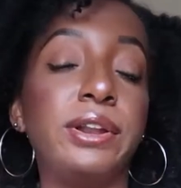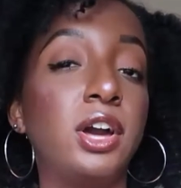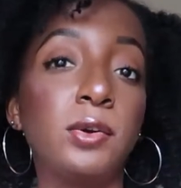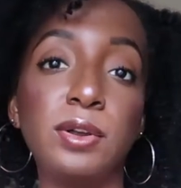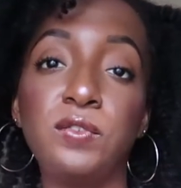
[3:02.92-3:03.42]
we're
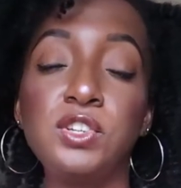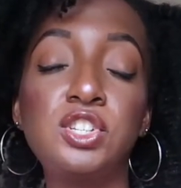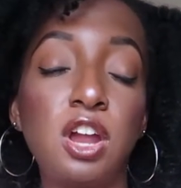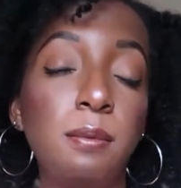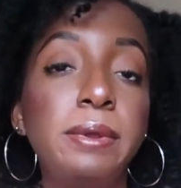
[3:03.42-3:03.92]
not going for
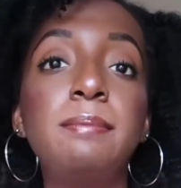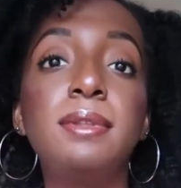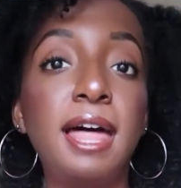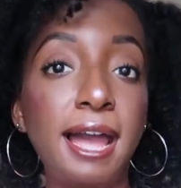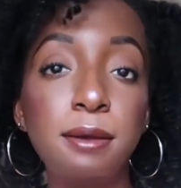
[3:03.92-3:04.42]
Sharpie
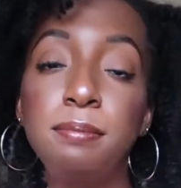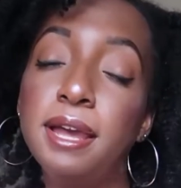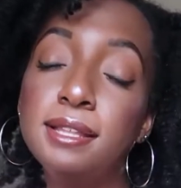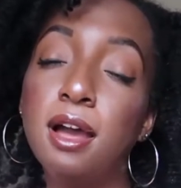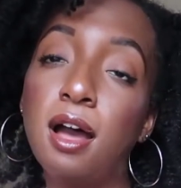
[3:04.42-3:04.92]
black
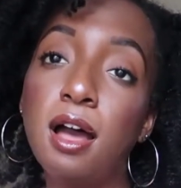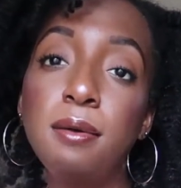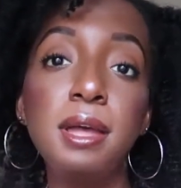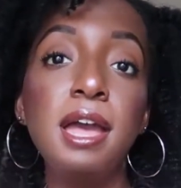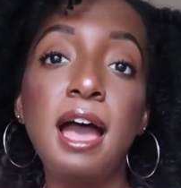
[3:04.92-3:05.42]

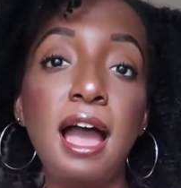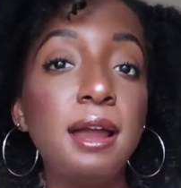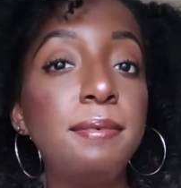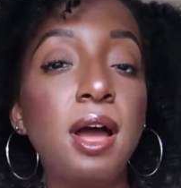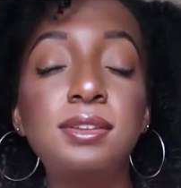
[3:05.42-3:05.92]

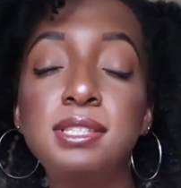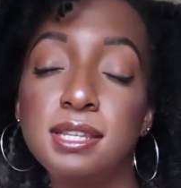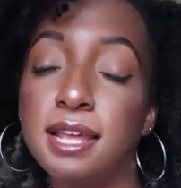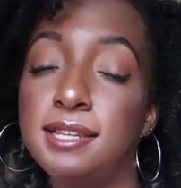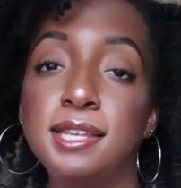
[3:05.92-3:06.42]
eyebrows
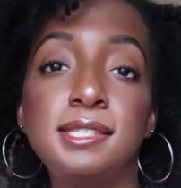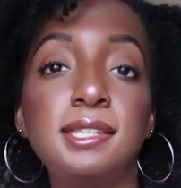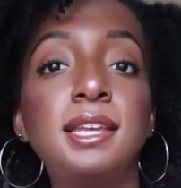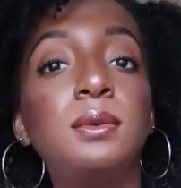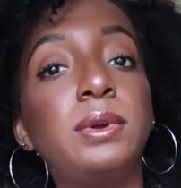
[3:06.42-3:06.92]
today, Destiny.